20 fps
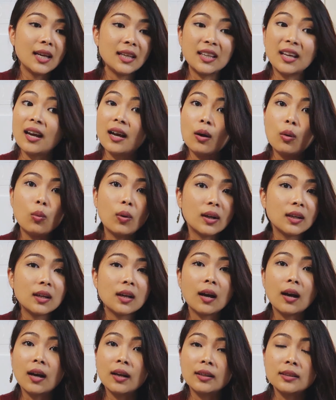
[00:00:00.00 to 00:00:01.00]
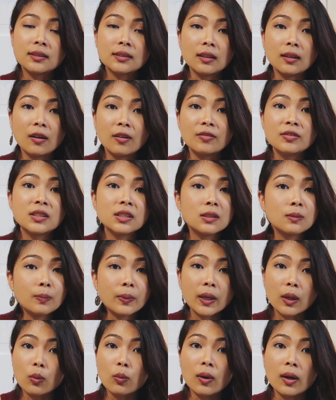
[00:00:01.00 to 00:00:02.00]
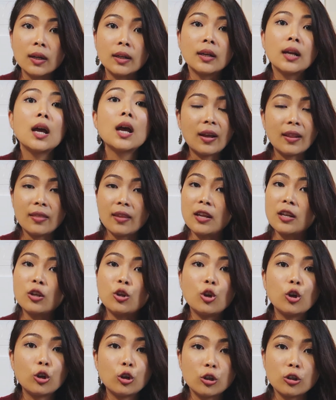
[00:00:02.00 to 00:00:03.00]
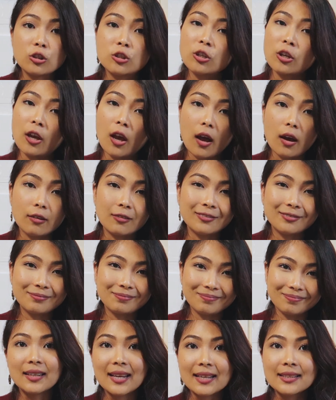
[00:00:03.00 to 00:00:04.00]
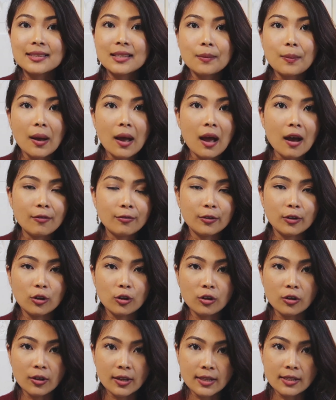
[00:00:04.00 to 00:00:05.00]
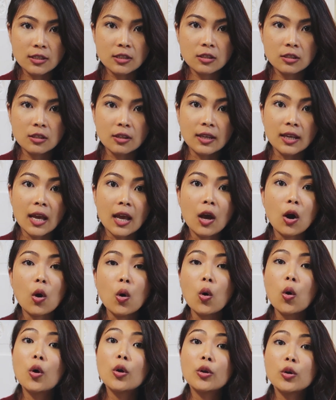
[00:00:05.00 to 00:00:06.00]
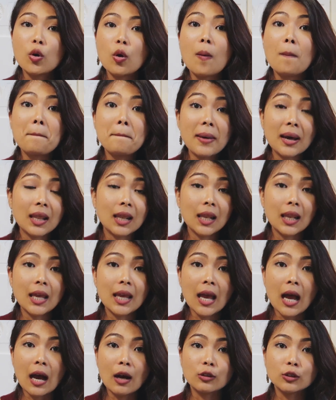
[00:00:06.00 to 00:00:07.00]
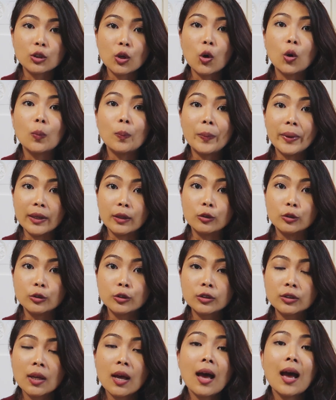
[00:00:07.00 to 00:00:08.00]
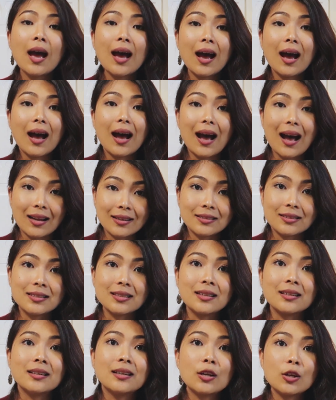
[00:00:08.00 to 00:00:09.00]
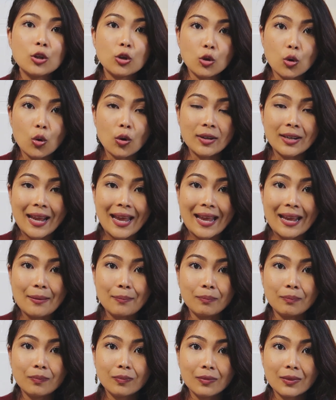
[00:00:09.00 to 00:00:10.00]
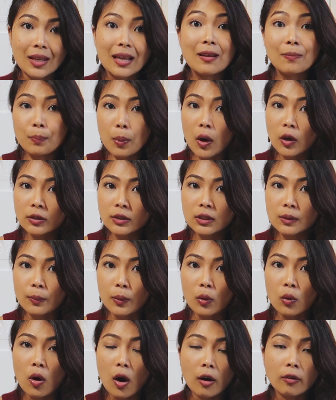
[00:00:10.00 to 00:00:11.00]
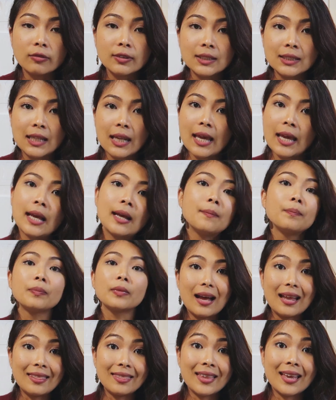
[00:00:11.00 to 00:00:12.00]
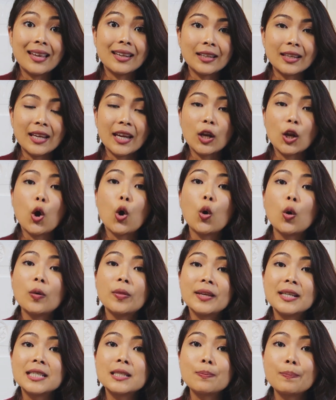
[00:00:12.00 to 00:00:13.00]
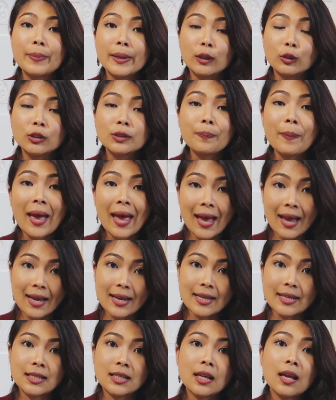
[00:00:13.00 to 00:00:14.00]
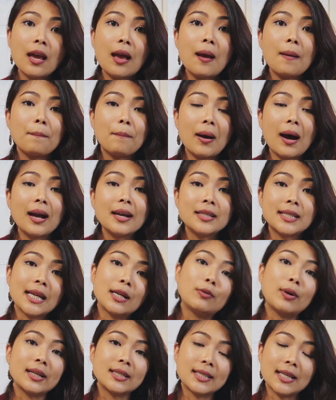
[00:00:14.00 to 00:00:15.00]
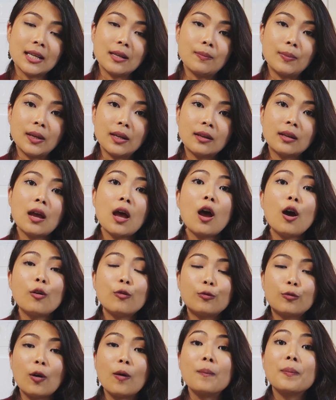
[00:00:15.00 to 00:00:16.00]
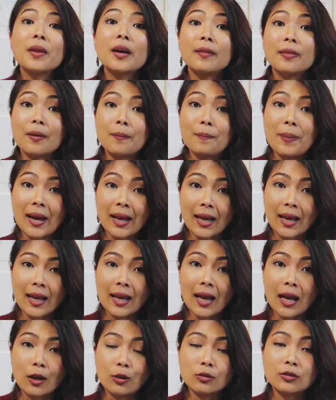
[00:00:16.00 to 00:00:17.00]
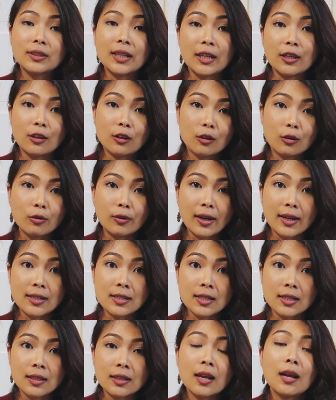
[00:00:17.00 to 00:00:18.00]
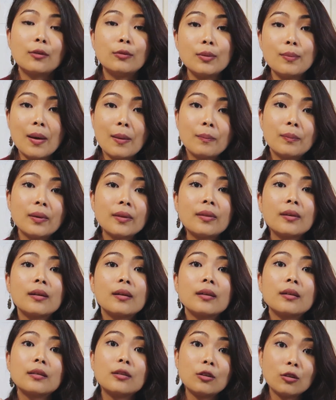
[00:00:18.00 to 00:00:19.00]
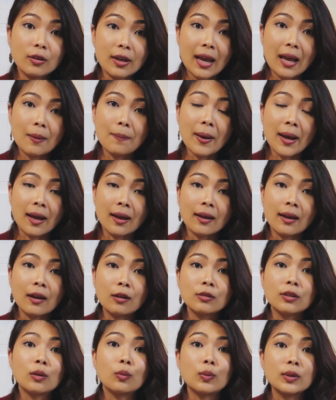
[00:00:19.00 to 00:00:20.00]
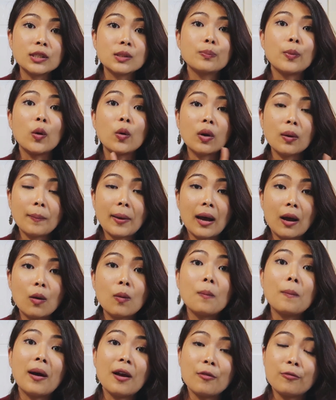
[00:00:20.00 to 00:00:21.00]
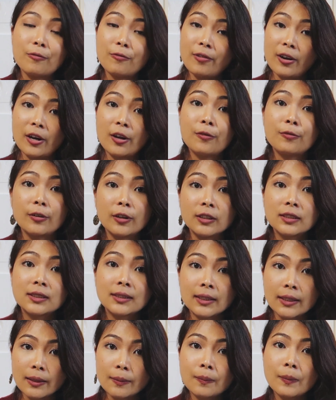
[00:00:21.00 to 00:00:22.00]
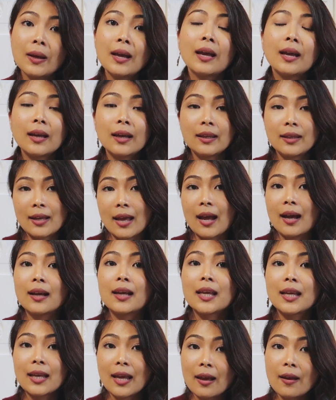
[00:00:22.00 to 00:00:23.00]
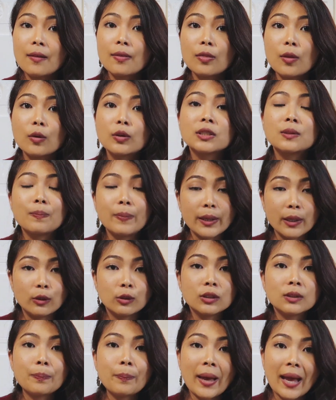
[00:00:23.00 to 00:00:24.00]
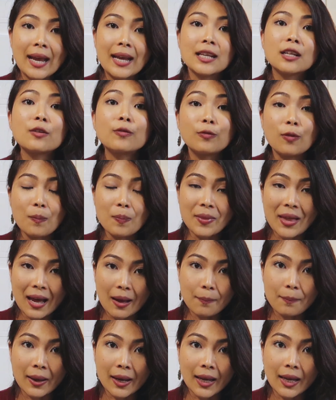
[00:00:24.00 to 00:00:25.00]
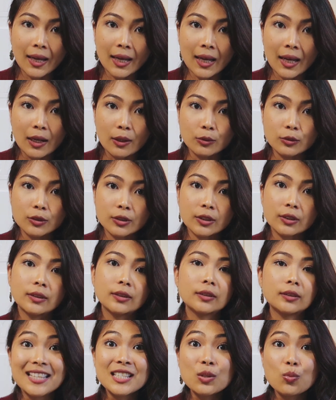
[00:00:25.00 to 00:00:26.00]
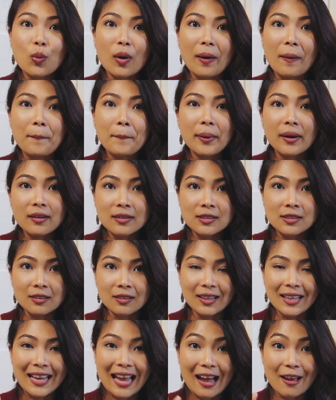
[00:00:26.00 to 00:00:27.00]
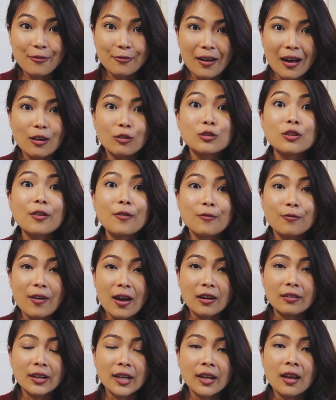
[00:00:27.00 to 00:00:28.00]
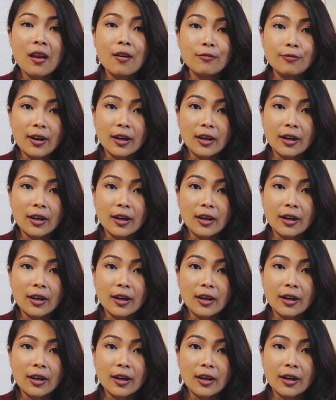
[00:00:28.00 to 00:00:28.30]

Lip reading: yeah, one card is enough. Just pick one and then you're good to go. The next tip I have for you is to get all your monthly household bills under your name, if possible, obviously, and then get all these bills paid by direct debit from the bank account that you created. Remember the UK bank account that we spoke about, my very first tip? Yeah, get those bills paid from that bank account. This one, personally, I found very